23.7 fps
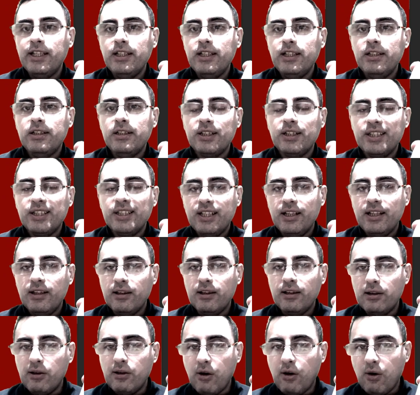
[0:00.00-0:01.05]
is still
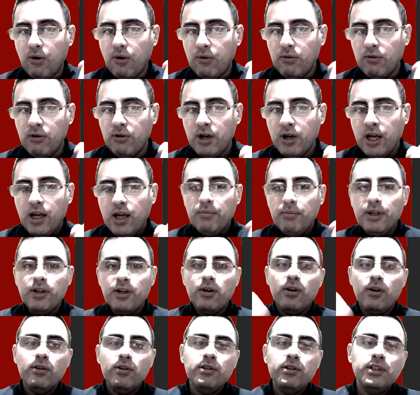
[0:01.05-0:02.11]
low
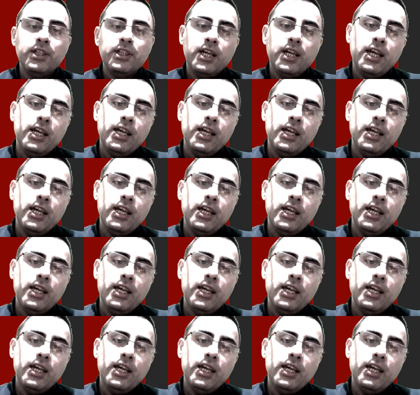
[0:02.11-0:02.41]
because